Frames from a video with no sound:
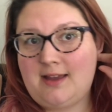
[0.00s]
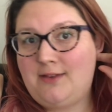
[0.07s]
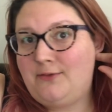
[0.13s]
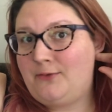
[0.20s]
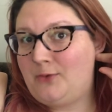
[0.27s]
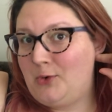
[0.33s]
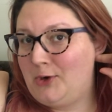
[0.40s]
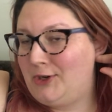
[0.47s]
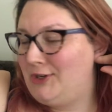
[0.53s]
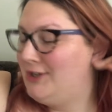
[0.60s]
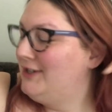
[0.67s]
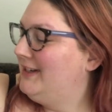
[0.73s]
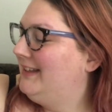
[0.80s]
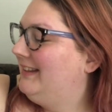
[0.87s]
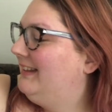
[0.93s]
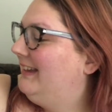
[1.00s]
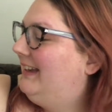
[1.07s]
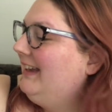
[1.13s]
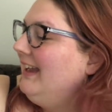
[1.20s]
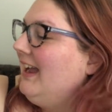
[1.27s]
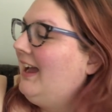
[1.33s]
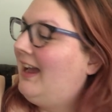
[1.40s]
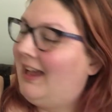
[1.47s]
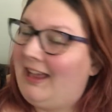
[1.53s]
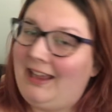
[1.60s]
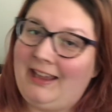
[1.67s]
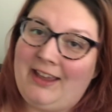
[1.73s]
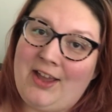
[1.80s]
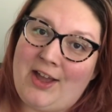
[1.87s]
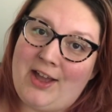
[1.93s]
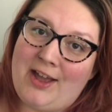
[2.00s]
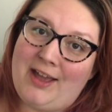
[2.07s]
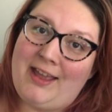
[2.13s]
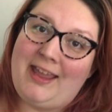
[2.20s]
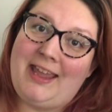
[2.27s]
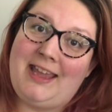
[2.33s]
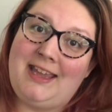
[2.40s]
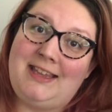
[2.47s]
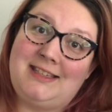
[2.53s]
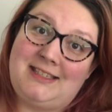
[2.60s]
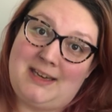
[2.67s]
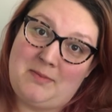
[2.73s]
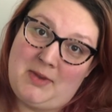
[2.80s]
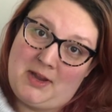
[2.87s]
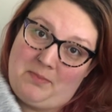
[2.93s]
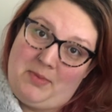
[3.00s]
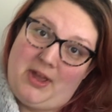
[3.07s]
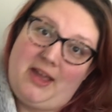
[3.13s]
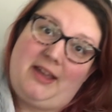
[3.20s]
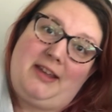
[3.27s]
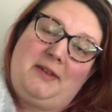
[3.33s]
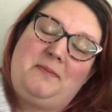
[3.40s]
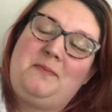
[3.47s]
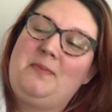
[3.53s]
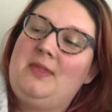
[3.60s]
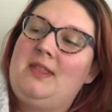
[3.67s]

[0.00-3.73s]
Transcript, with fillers: unfortunately, I got a stomach bug.